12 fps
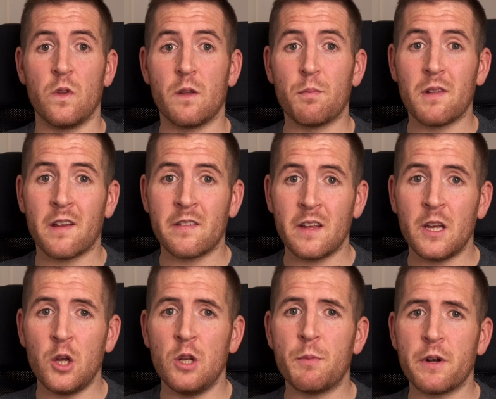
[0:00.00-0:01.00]
With the plastic
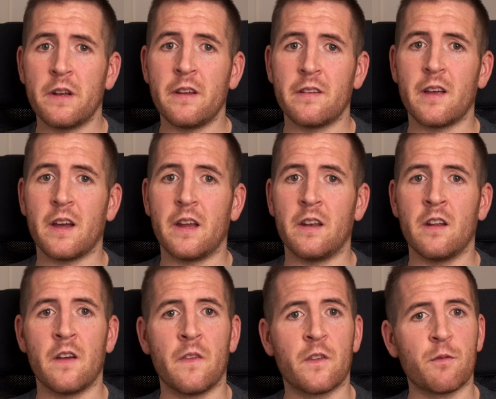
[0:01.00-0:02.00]
unibody design
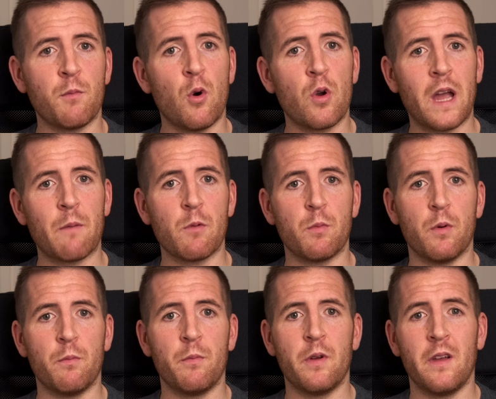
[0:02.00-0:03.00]
and the small camera
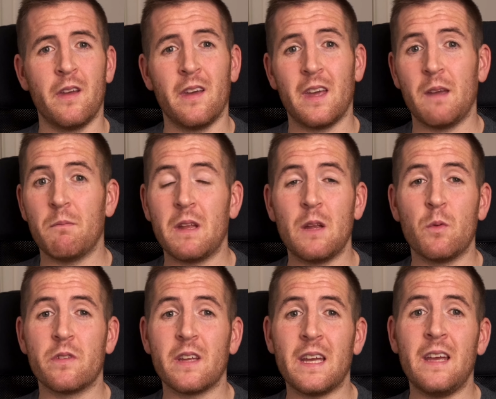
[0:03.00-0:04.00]
bump, it meant it
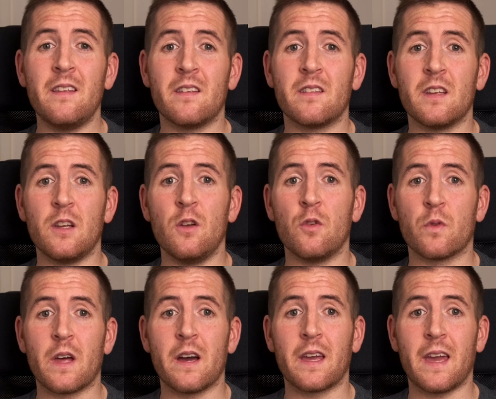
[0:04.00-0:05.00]
was easy to use
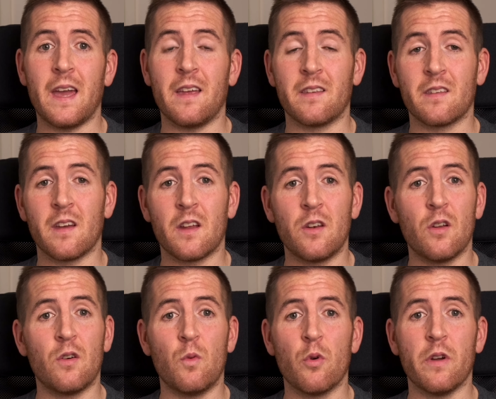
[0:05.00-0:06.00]
without a case and
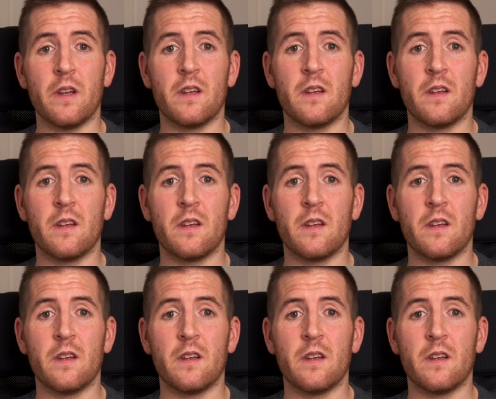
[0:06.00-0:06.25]
not worry.